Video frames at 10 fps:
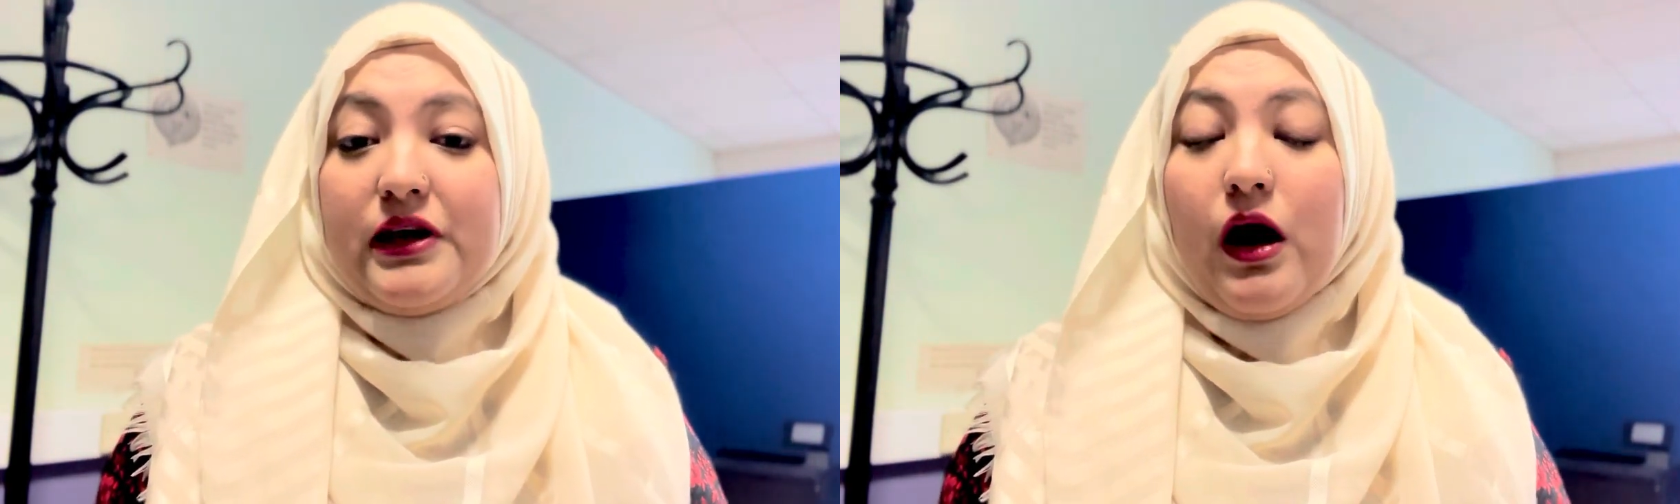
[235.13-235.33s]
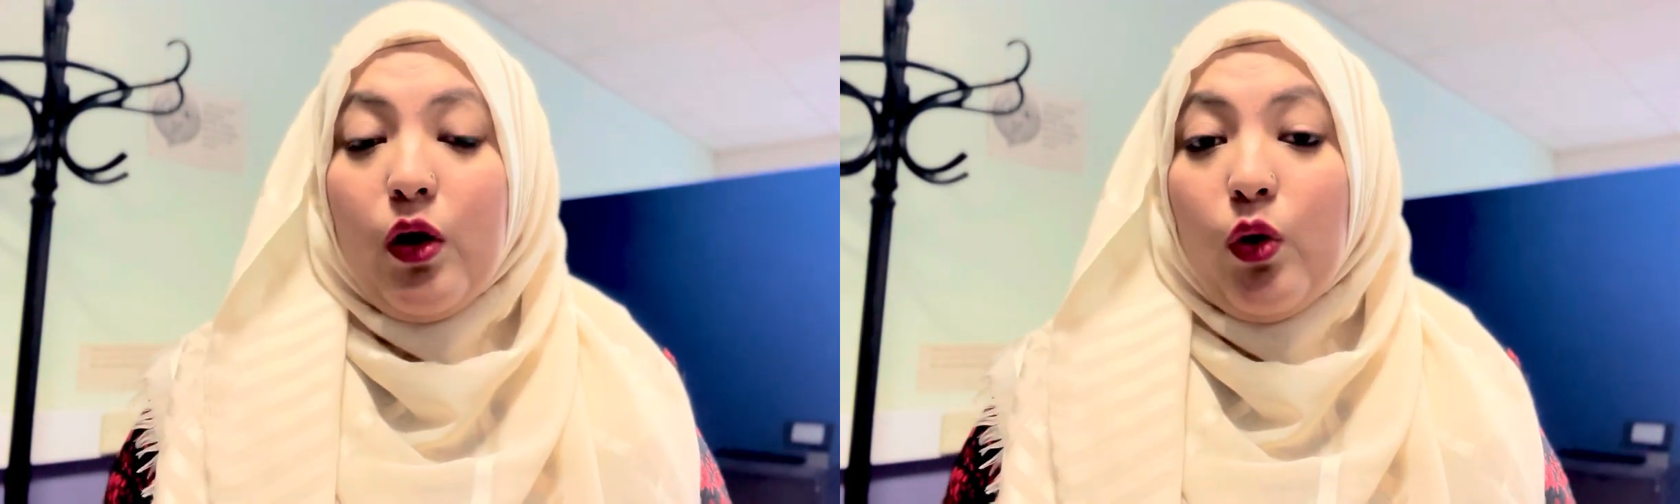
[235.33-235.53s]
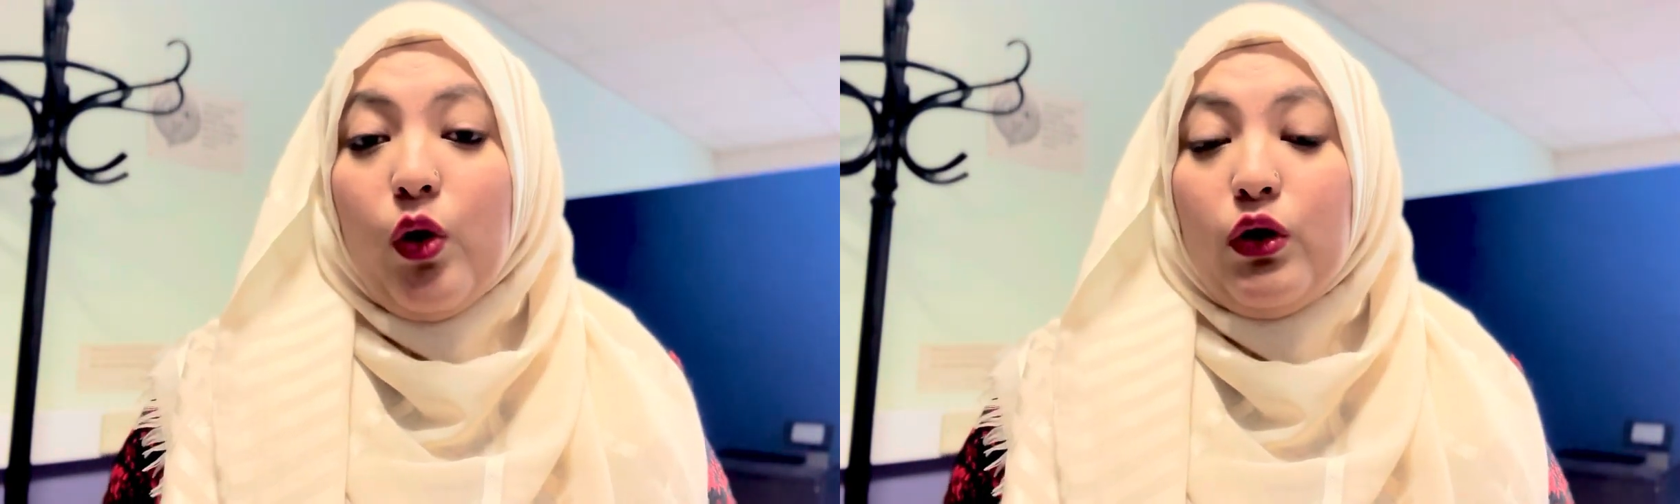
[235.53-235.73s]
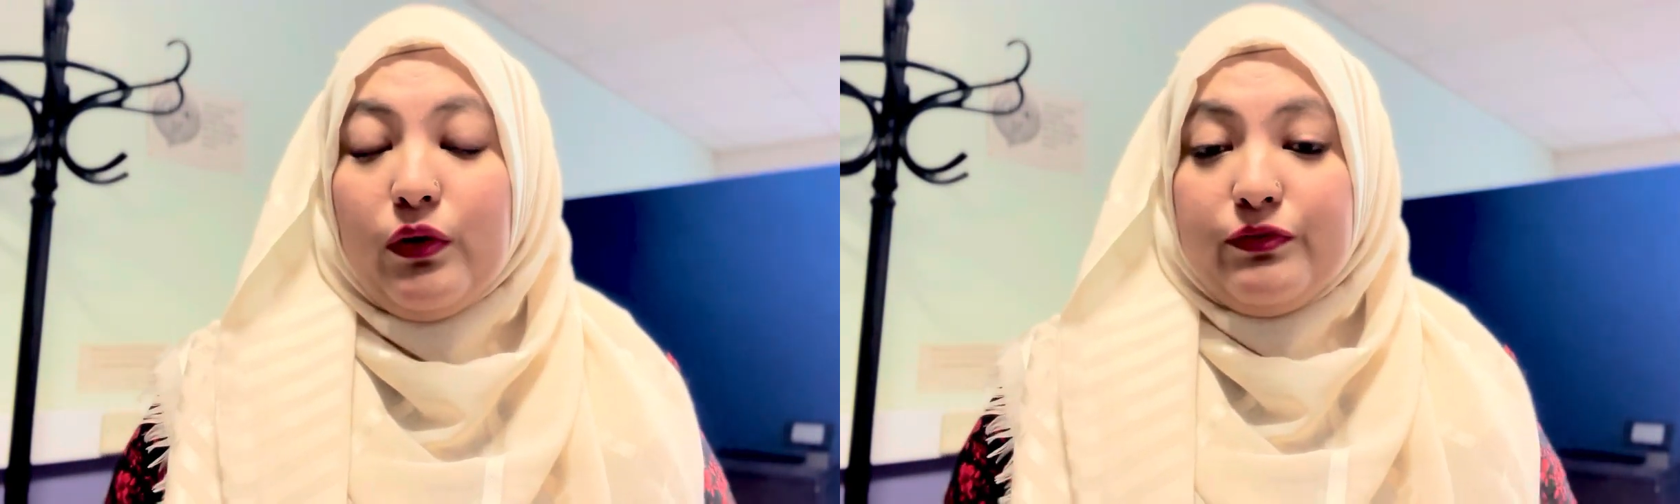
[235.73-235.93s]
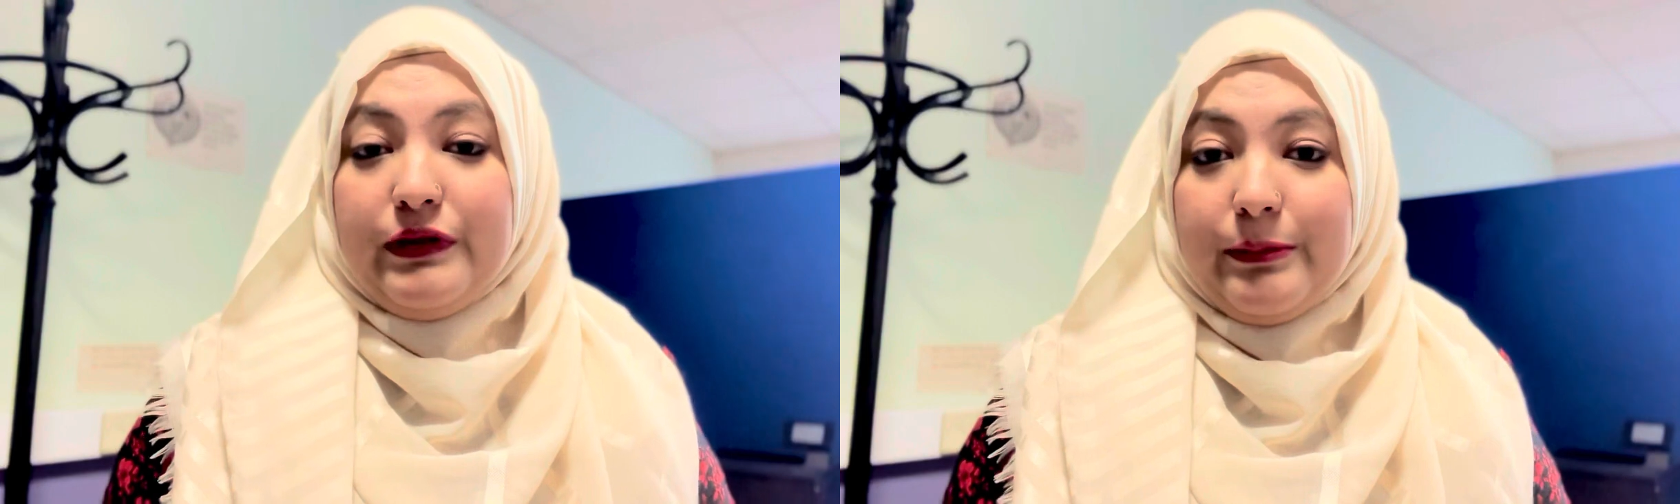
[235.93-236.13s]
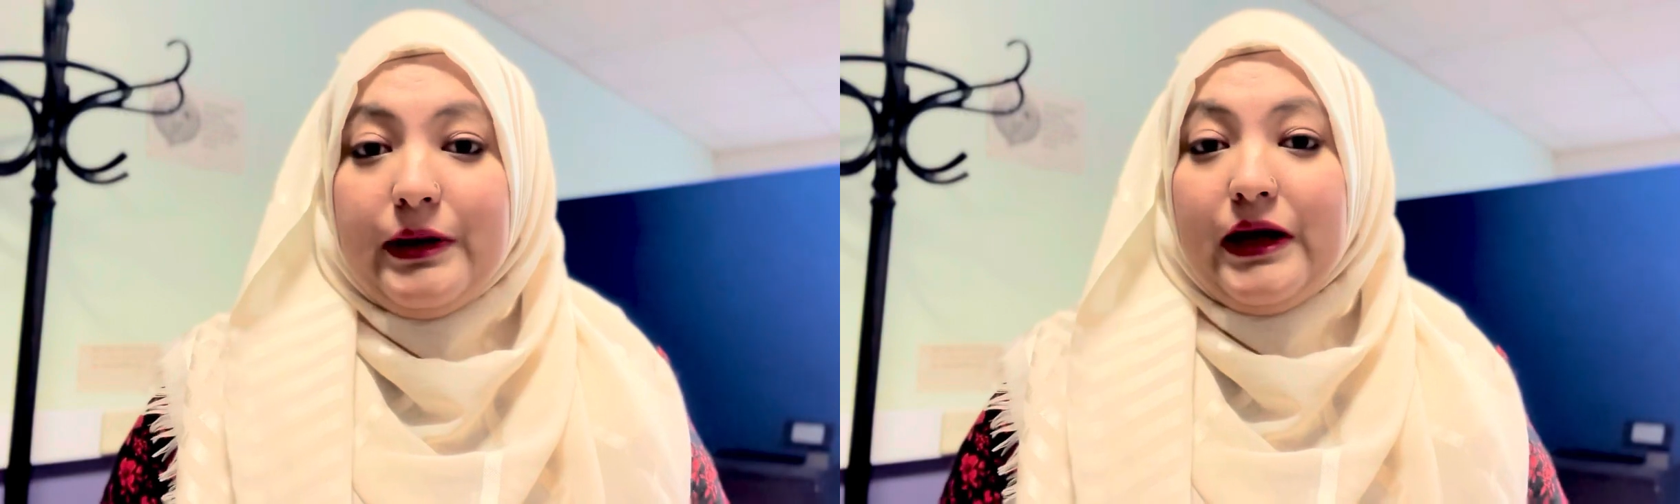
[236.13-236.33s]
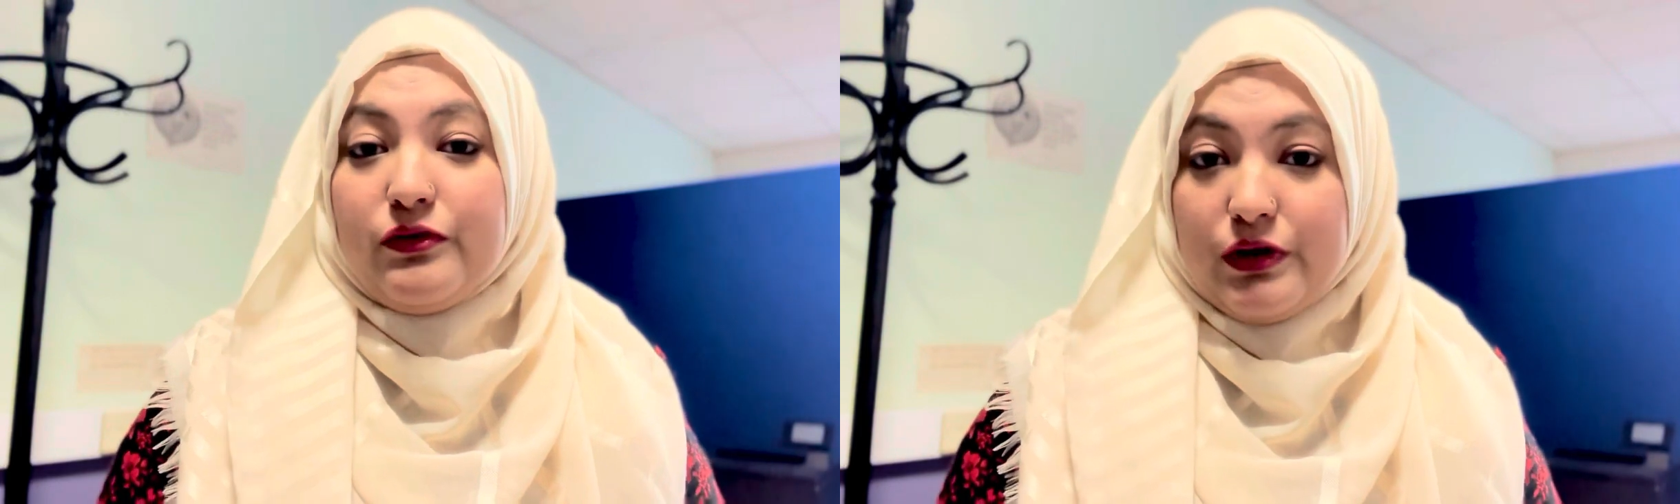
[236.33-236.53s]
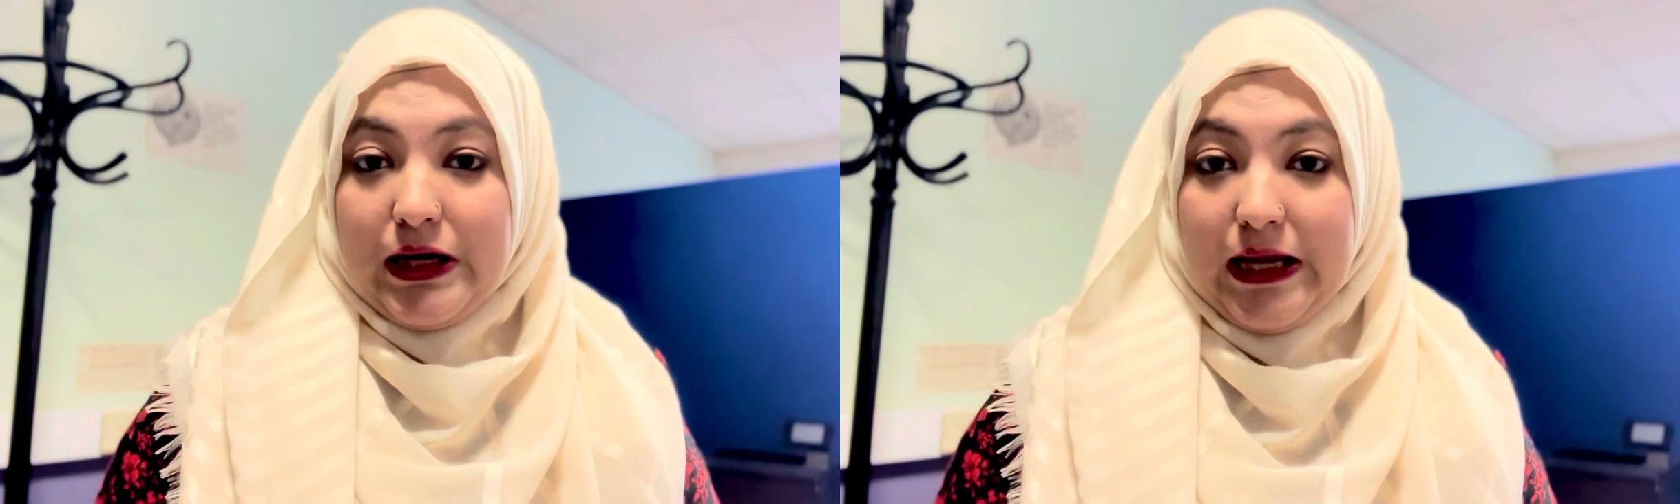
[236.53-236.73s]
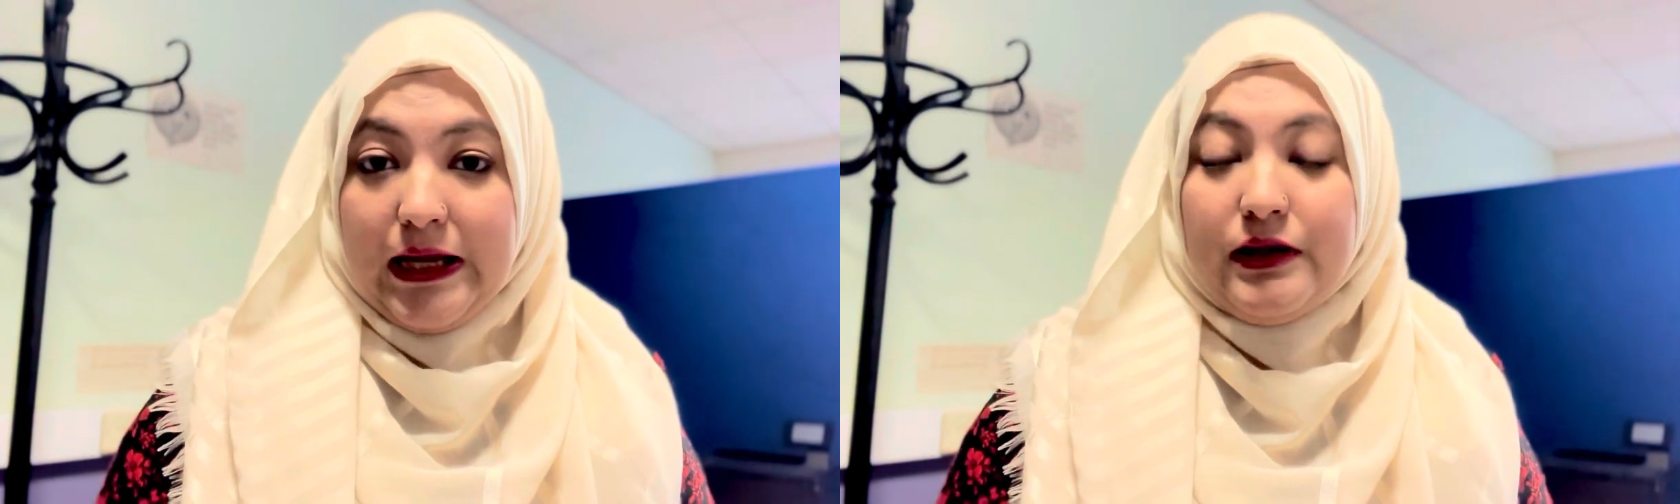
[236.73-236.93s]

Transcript: how all of them can relate.